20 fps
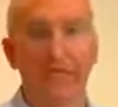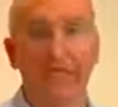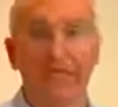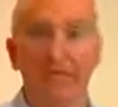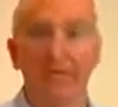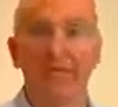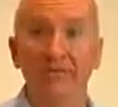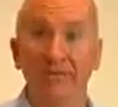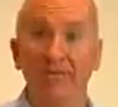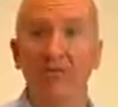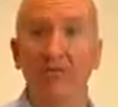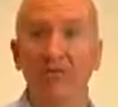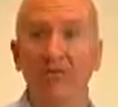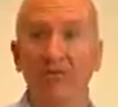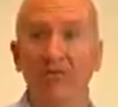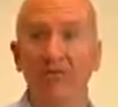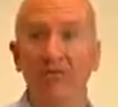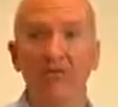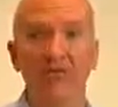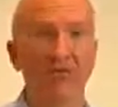an individual
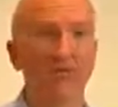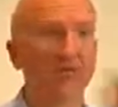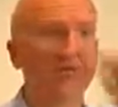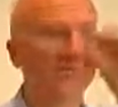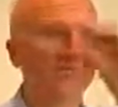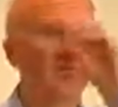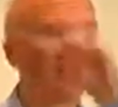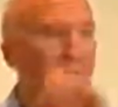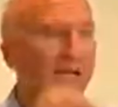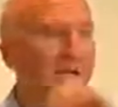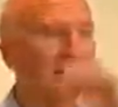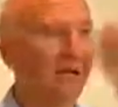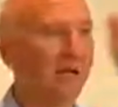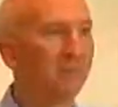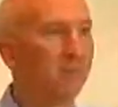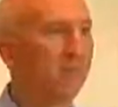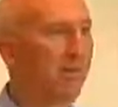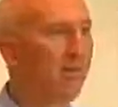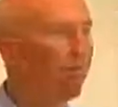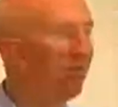record,
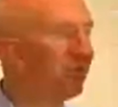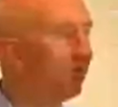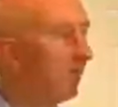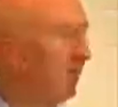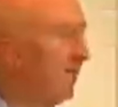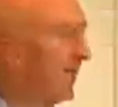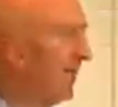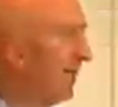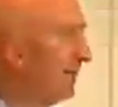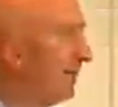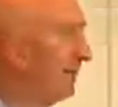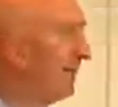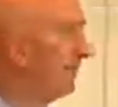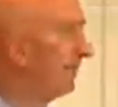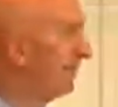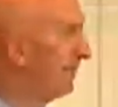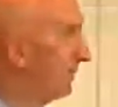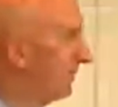tab by tab,